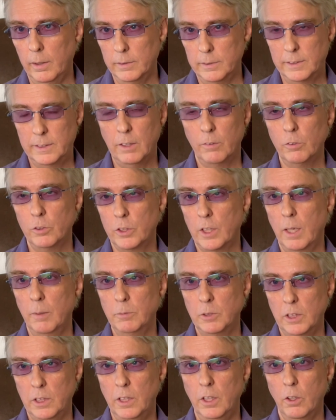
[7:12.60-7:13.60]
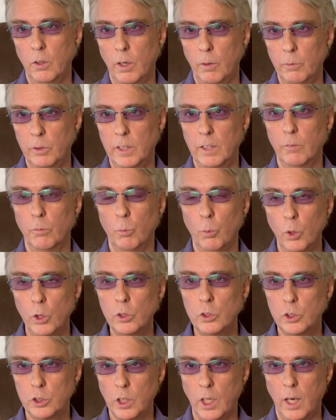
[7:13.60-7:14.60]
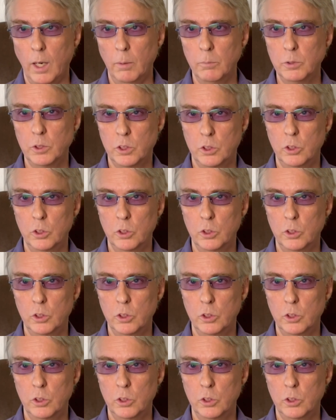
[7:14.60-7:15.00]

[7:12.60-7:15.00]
several times a year I would give workshops